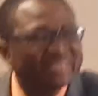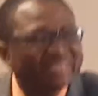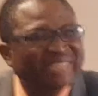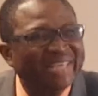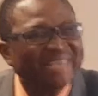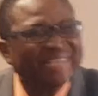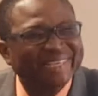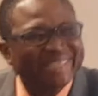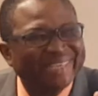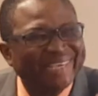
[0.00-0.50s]

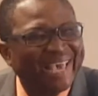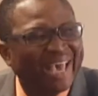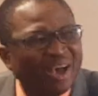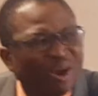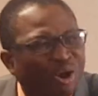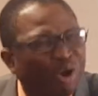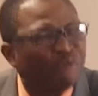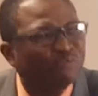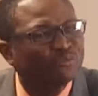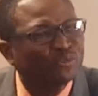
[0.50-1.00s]
Take care
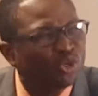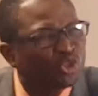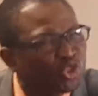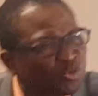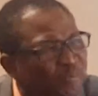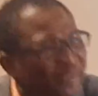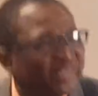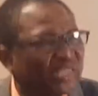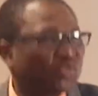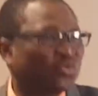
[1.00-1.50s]
of your
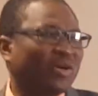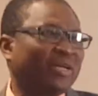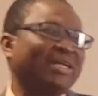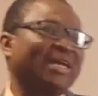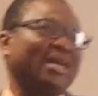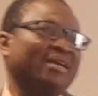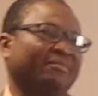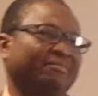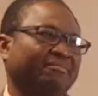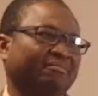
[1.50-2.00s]
spiritual
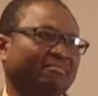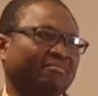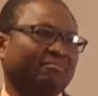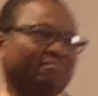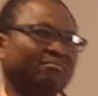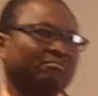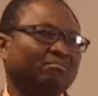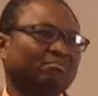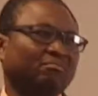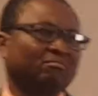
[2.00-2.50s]
life.
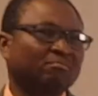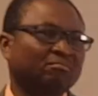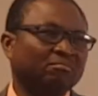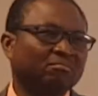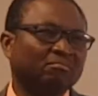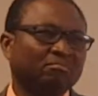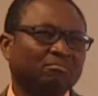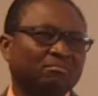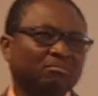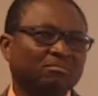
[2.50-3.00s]

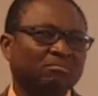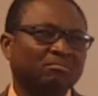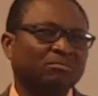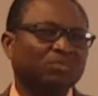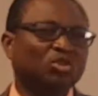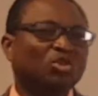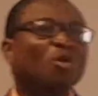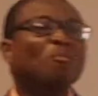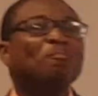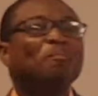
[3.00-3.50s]

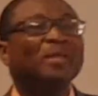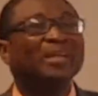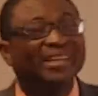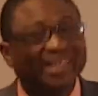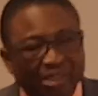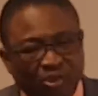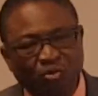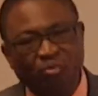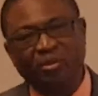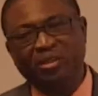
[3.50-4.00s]
Don't
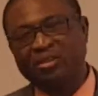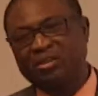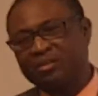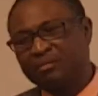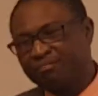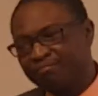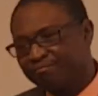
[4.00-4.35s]
belittle it.